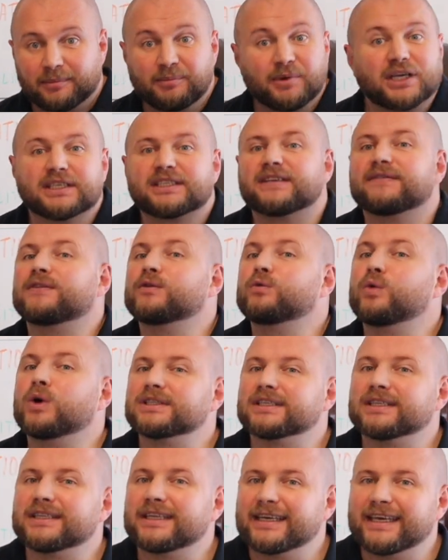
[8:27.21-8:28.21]
Because if it
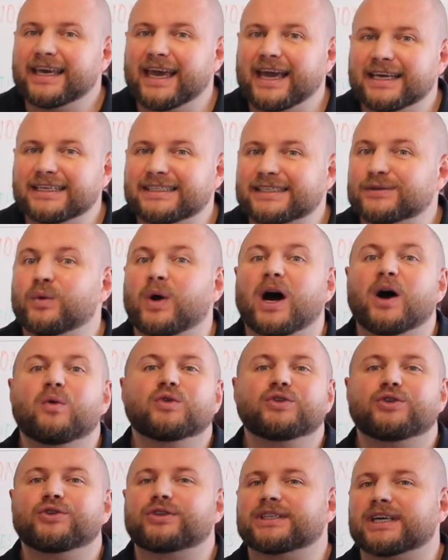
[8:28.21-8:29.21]
wasn't the case, why
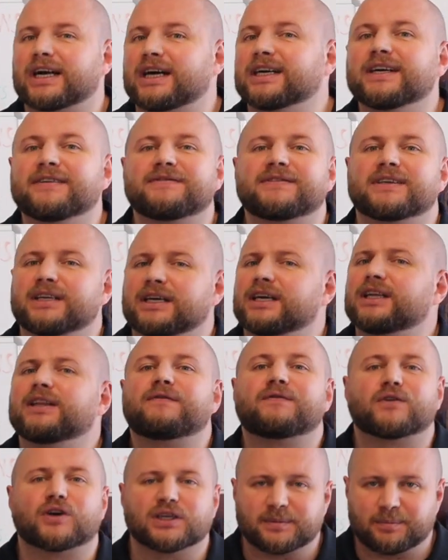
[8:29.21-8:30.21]
would you start lifting in the
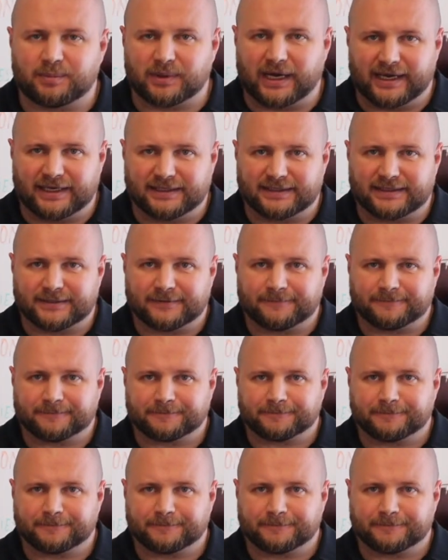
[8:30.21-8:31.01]
first place?